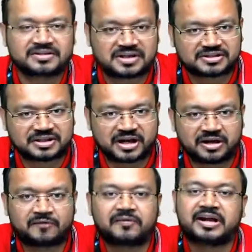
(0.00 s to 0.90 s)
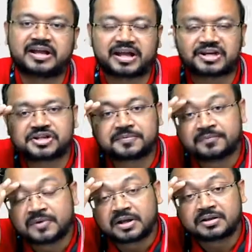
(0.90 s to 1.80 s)
such kind of indication,
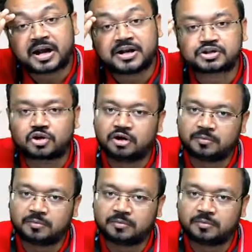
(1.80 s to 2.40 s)
that is called